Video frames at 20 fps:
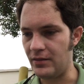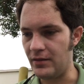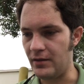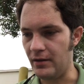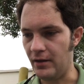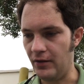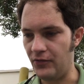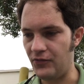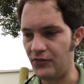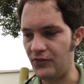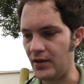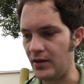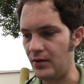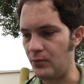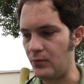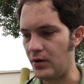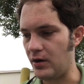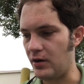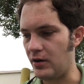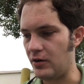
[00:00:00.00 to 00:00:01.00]
The
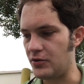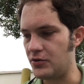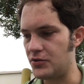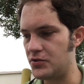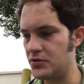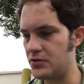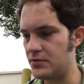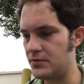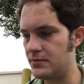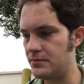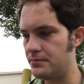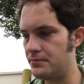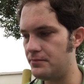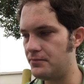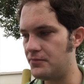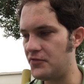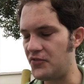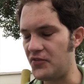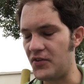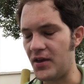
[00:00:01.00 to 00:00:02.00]
scene where
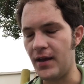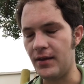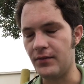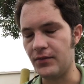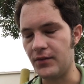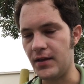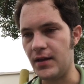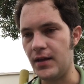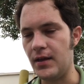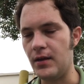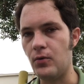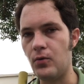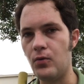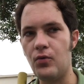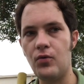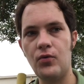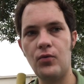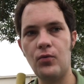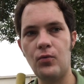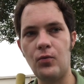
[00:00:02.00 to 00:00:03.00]
Stan Lee
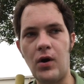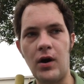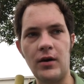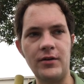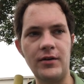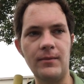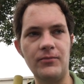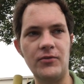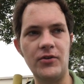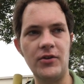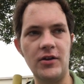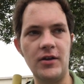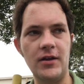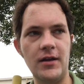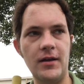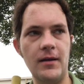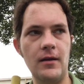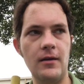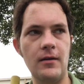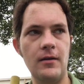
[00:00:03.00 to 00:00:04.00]
walked up
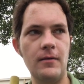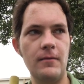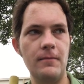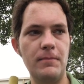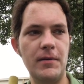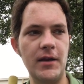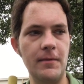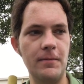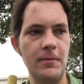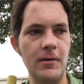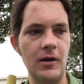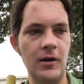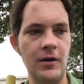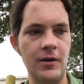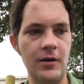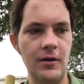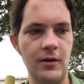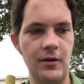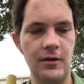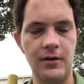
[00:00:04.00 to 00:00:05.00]
to Peter
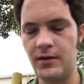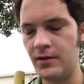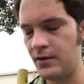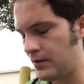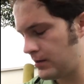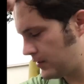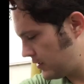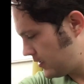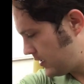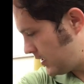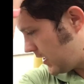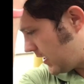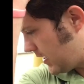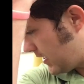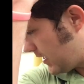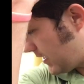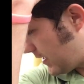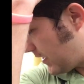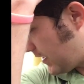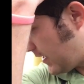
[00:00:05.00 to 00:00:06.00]
Parker
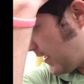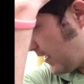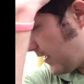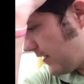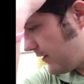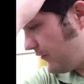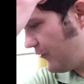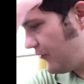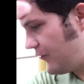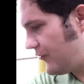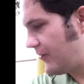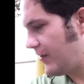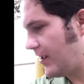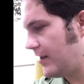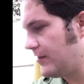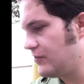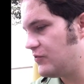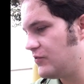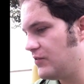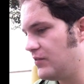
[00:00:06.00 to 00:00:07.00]
and
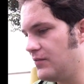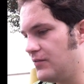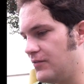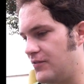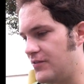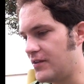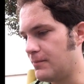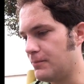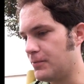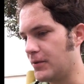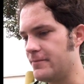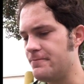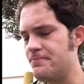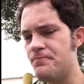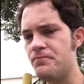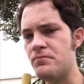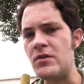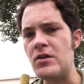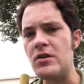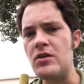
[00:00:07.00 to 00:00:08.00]
said simply,
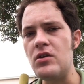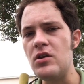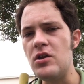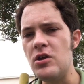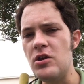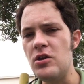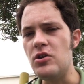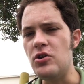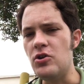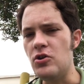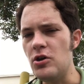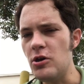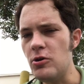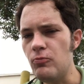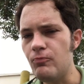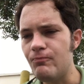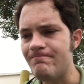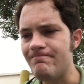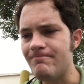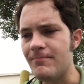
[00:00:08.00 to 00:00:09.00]
"You
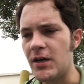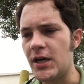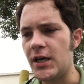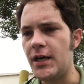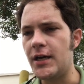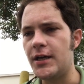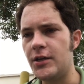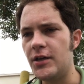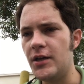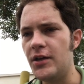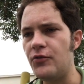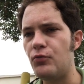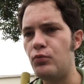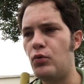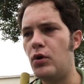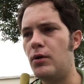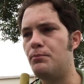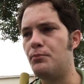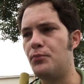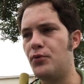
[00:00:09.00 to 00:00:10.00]
know, I guess
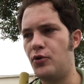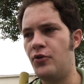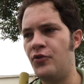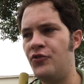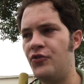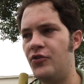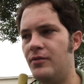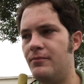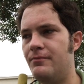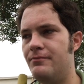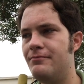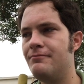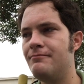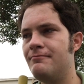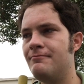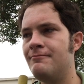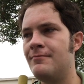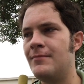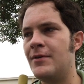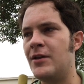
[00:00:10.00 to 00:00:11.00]
one person
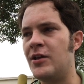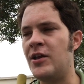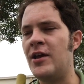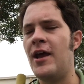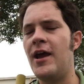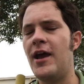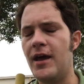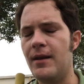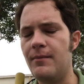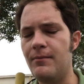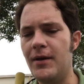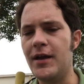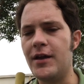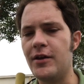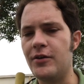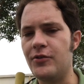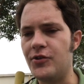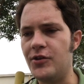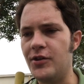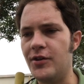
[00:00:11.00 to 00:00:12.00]
can
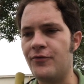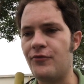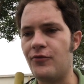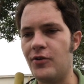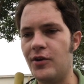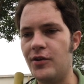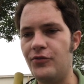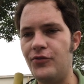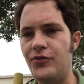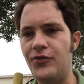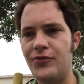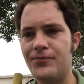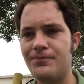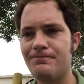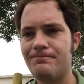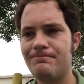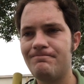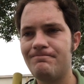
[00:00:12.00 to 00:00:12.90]
make a difference."